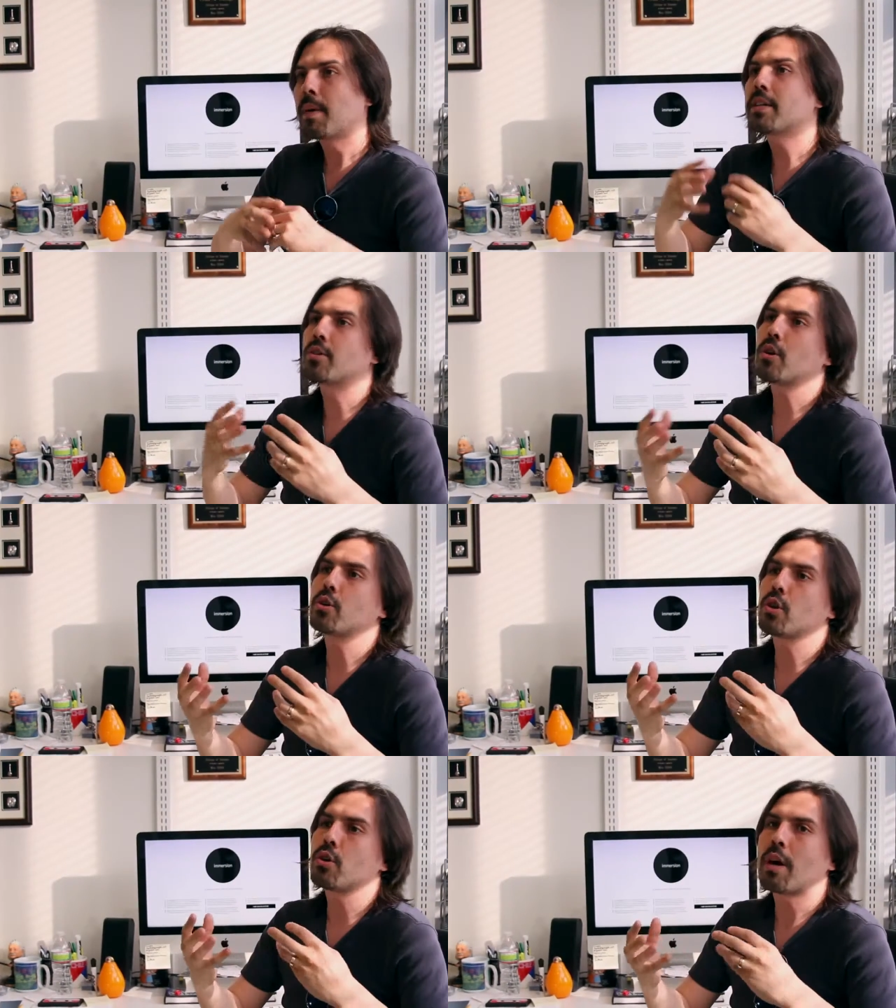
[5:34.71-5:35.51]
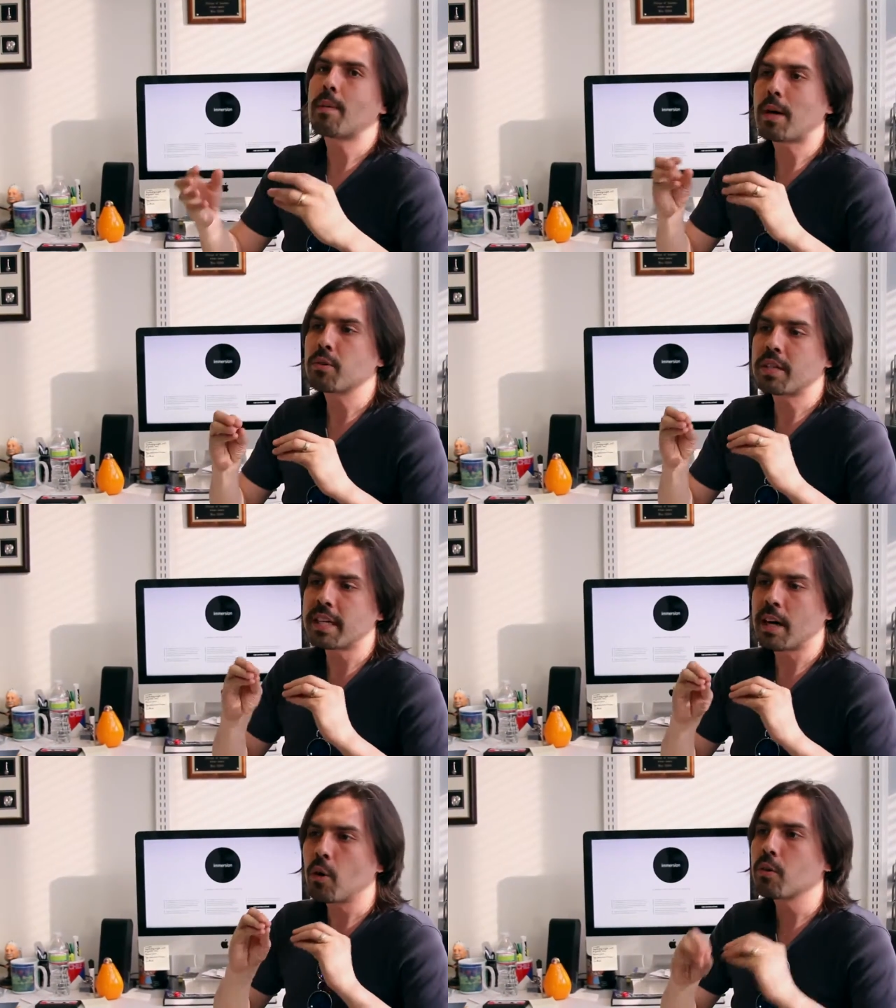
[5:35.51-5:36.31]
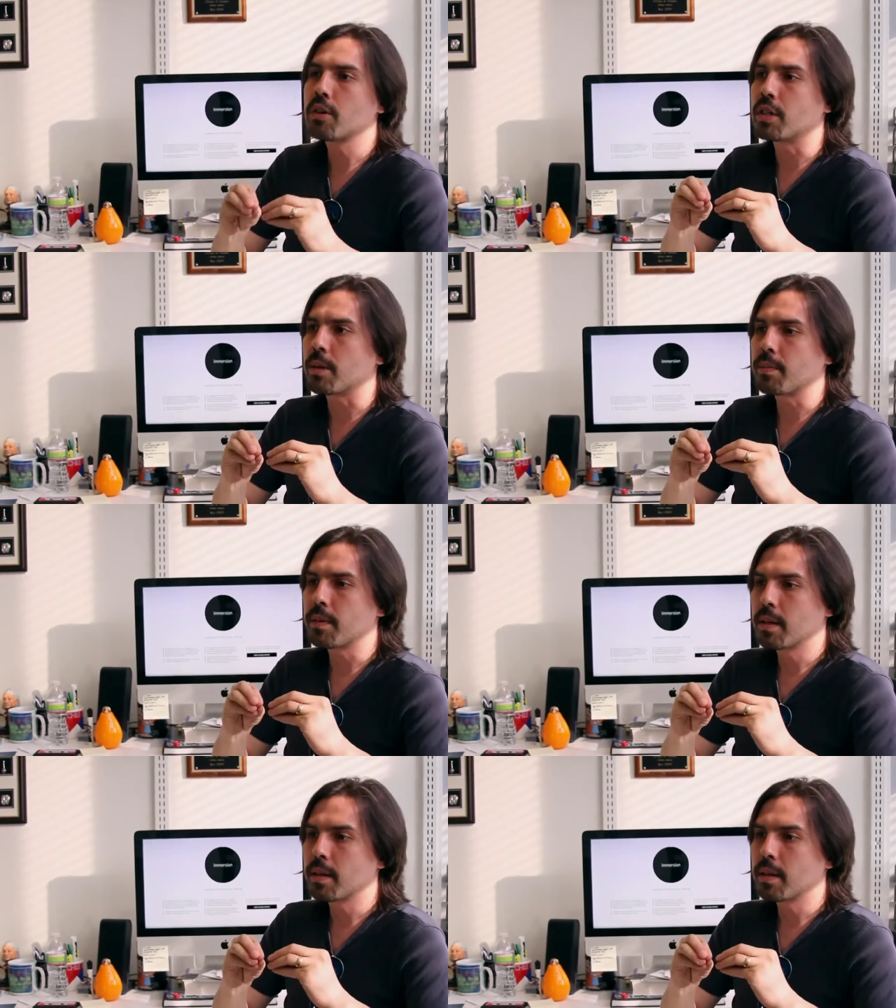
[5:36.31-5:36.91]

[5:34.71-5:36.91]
But it's also about data ownership.